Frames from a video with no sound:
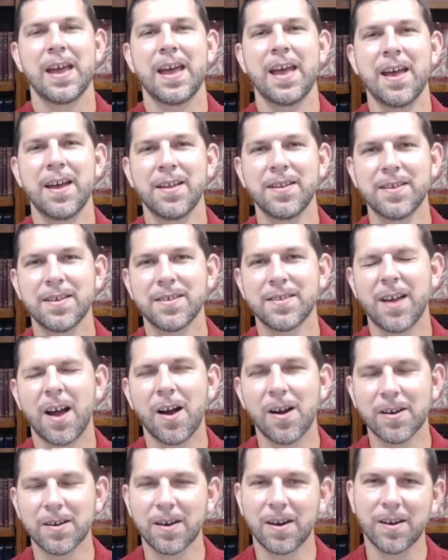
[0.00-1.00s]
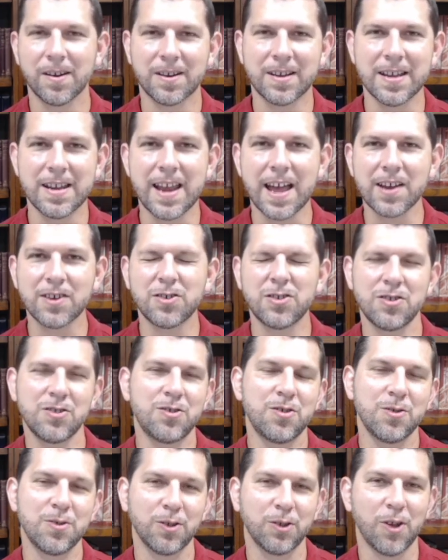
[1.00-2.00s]
and our connection
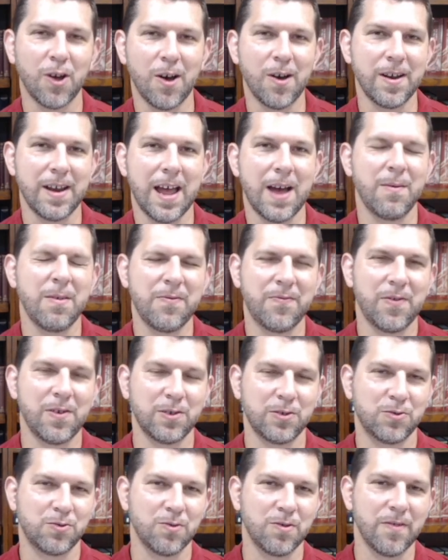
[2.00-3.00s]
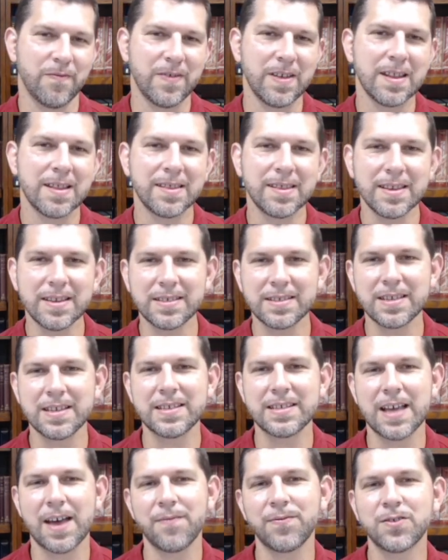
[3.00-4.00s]
to the law and how we fall short of it, these
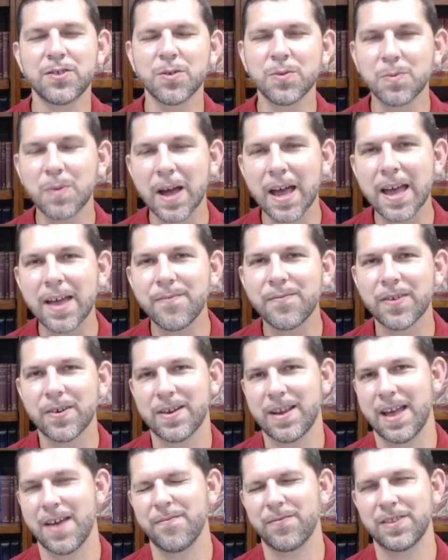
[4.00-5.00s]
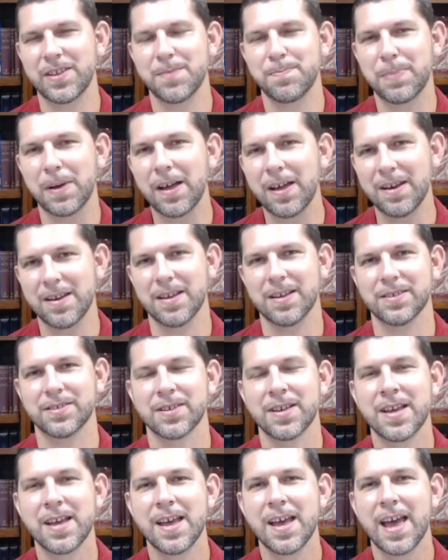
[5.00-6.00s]
things have to weigh very heavily upon us.
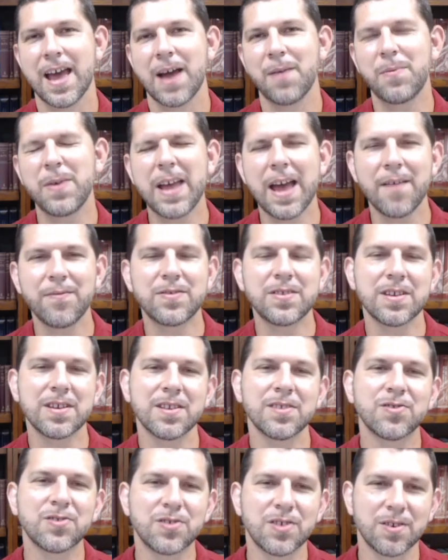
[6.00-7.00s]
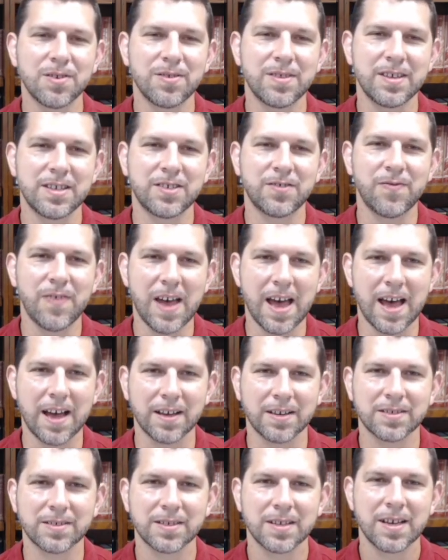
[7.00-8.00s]
And we have to consider these
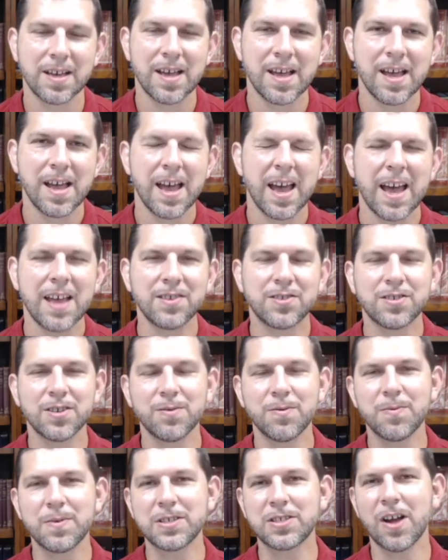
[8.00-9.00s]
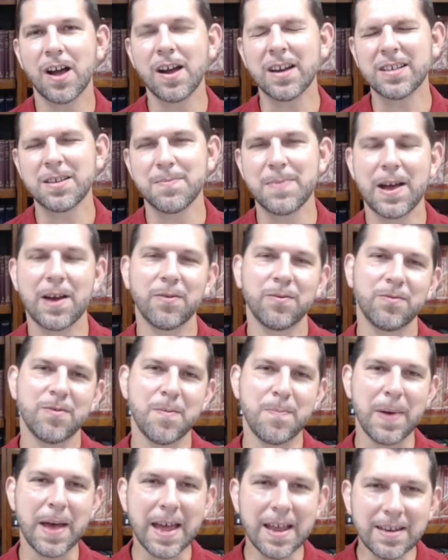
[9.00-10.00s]
facts. And so when we talked about
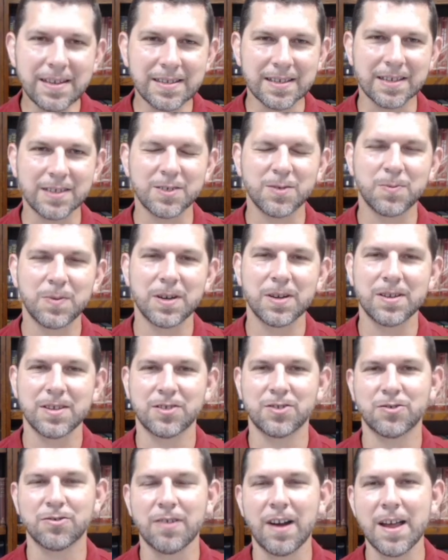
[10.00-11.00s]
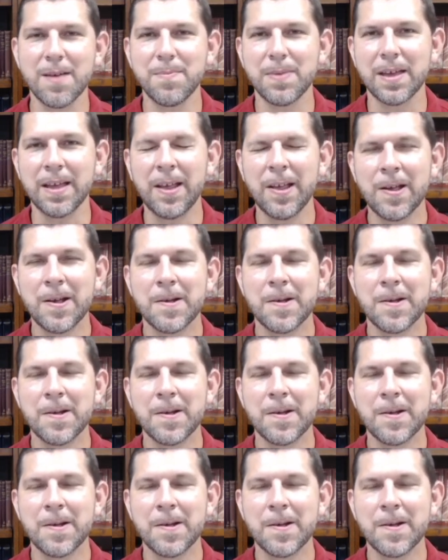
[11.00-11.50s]
repentance, we're describing